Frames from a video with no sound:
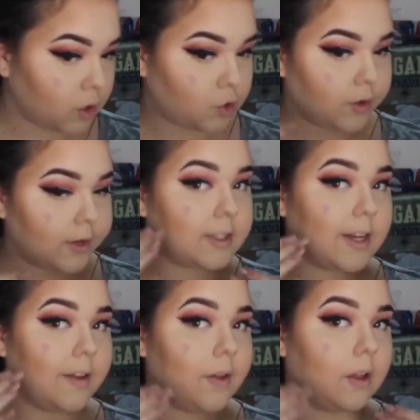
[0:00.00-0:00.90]
A trick to,
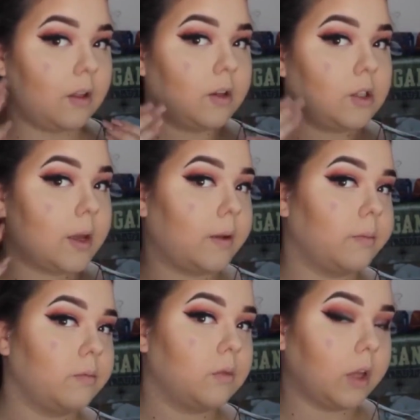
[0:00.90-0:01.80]
if it looks
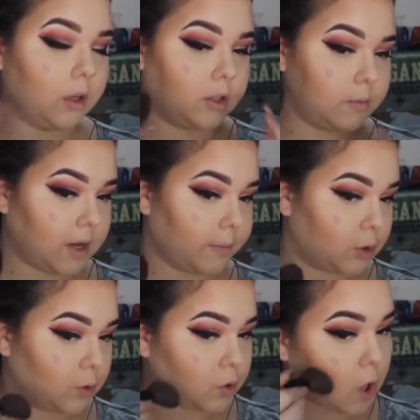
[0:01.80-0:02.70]
like sometimes
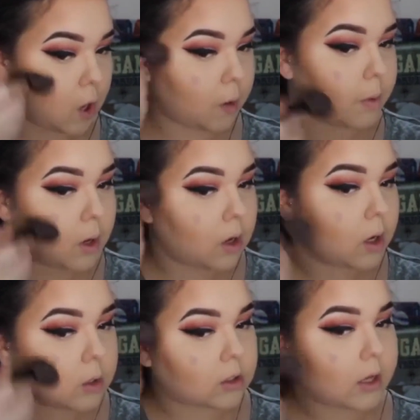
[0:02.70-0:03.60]
too sharp,
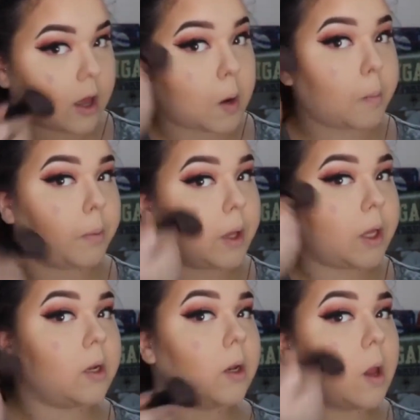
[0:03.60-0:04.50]
just kind of
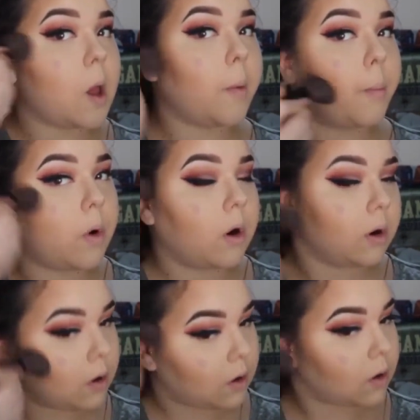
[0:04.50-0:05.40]
blend
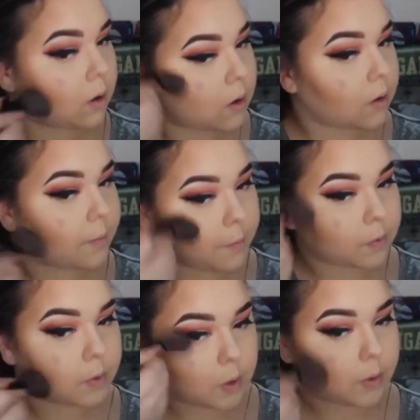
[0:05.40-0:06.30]
upward
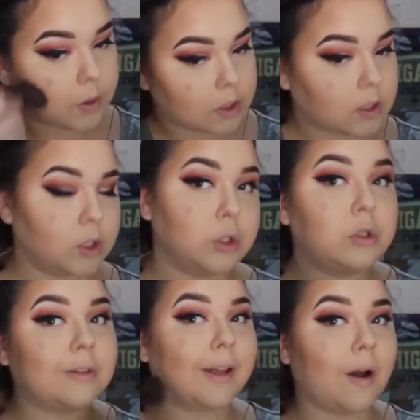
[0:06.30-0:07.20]
so it doesn't just
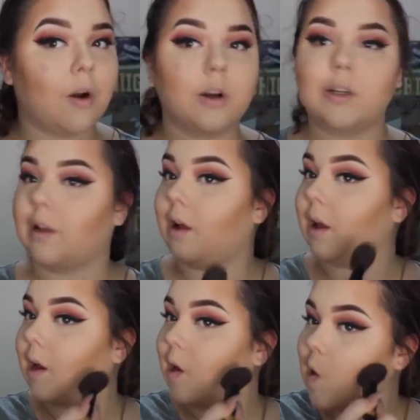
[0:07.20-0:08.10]
look like a harsh
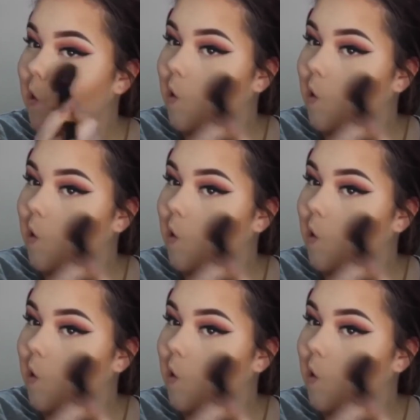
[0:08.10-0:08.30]
line.